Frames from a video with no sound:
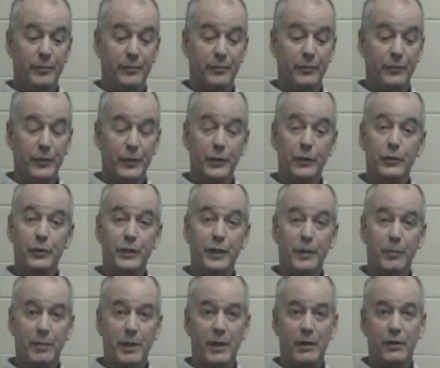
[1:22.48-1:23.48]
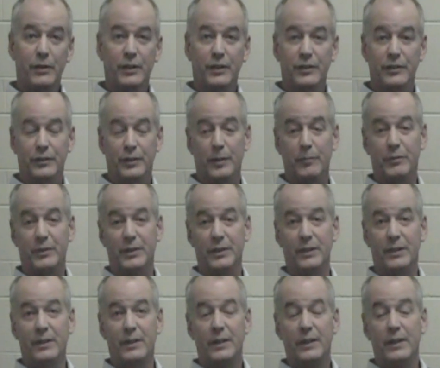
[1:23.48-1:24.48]
reduce our power consumption
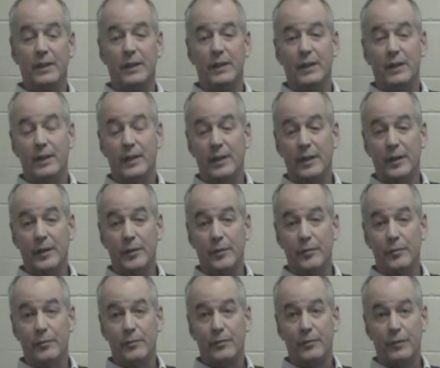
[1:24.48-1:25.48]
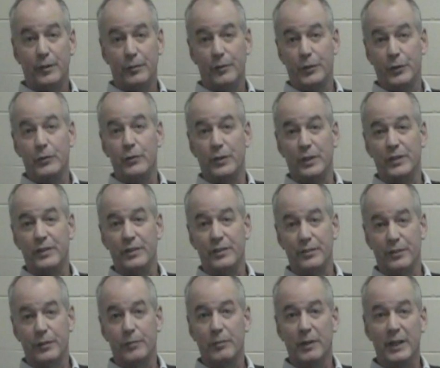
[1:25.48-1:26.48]
for two reasons:
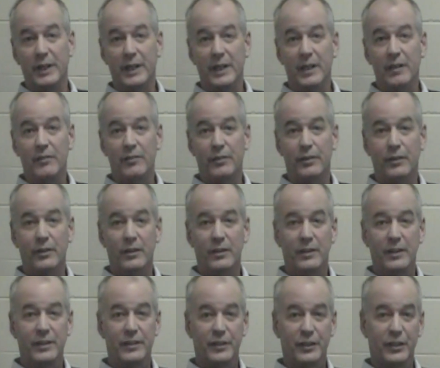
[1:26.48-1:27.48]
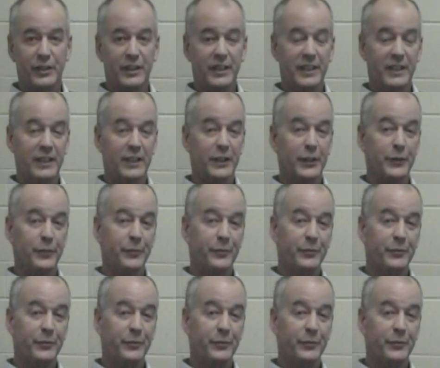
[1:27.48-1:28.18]
for money and for it's a good thing to do.